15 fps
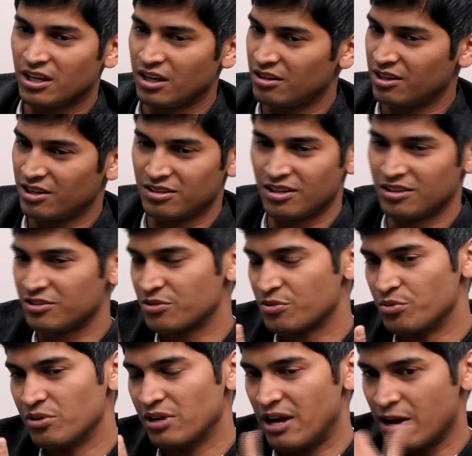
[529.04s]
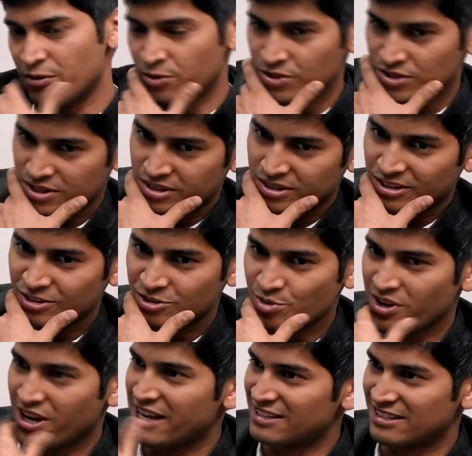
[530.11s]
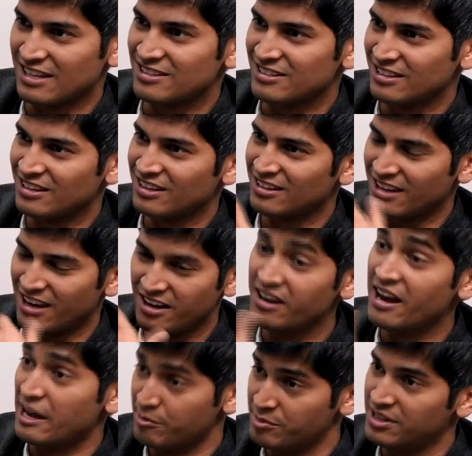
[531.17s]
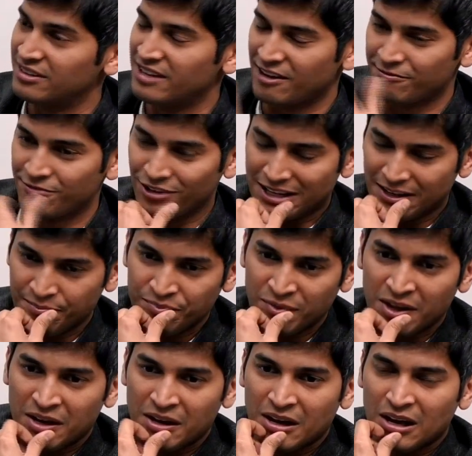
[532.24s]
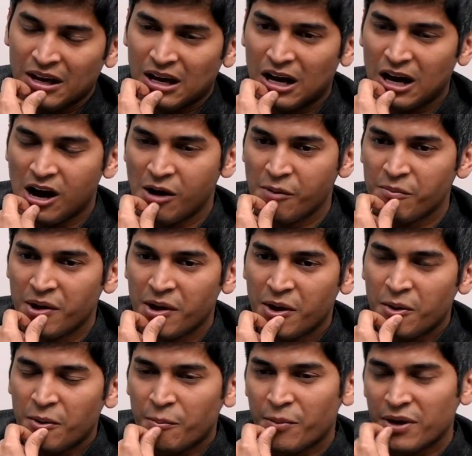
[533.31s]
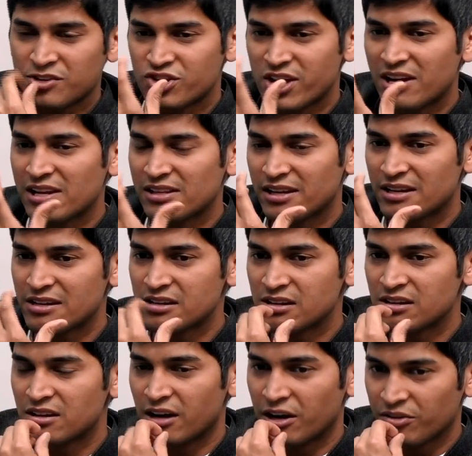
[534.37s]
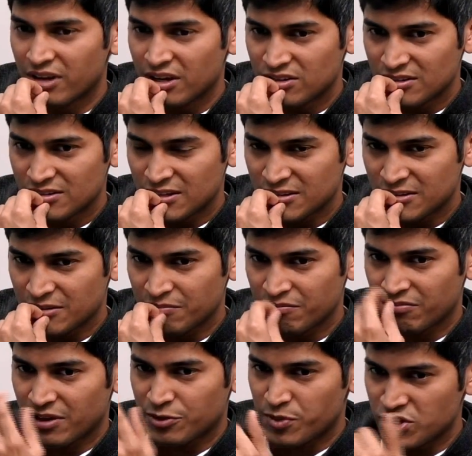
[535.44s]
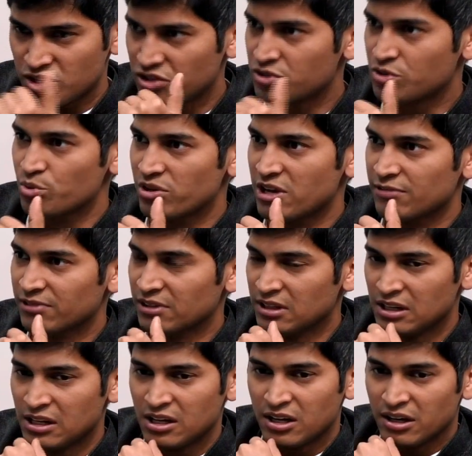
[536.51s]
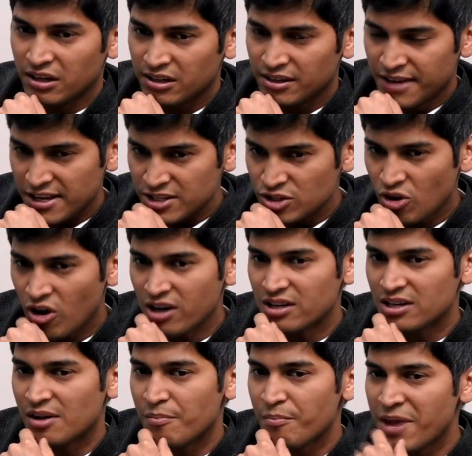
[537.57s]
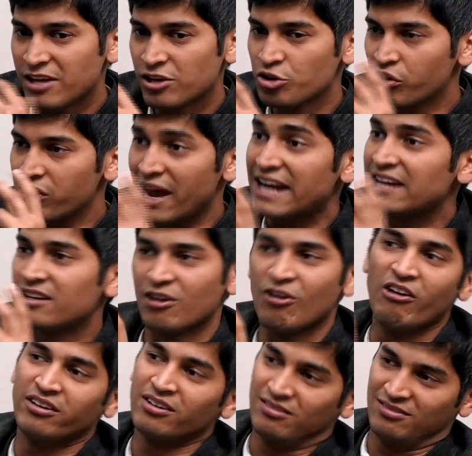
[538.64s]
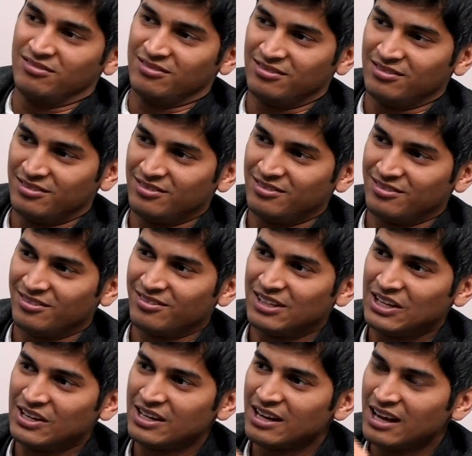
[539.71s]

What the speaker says: In school, I was doing ICSE and then I did IB, thankfully. But generally, the Indian education system, especially the school level, does not make you write a lot, right?